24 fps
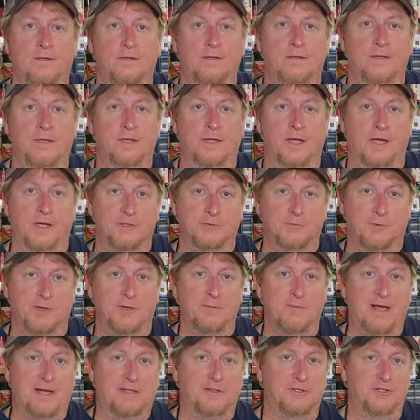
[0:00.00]
Hey guys, welcome
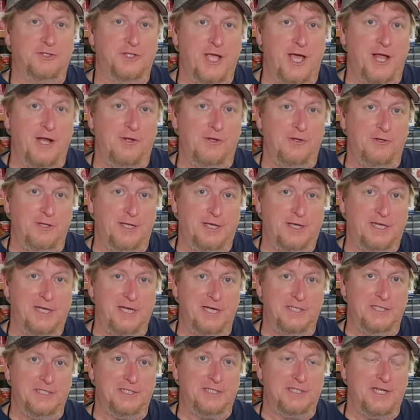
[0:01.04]
back to the channel. Like I
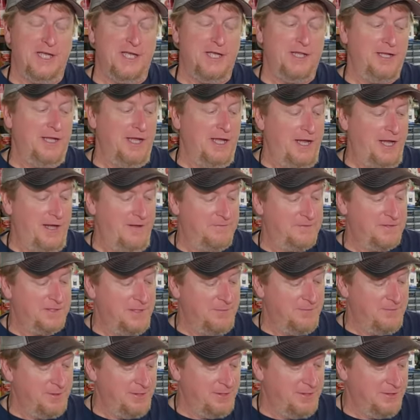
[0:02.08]
said, I have
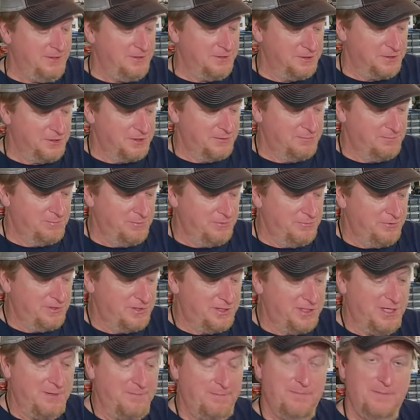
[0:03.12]
something to spruce
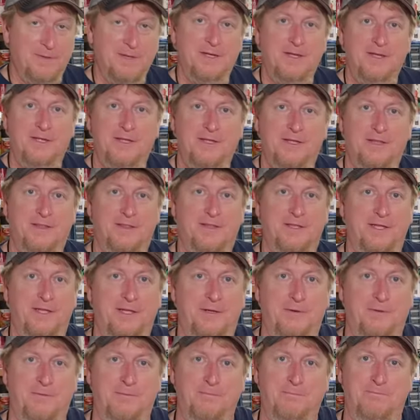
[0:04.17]
up
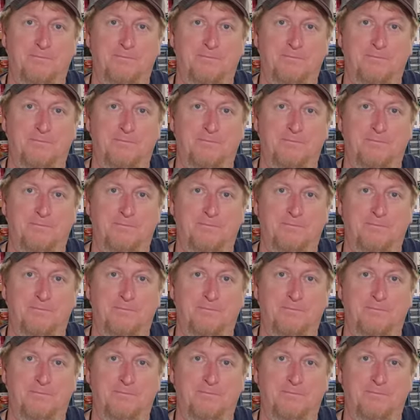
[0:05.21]
the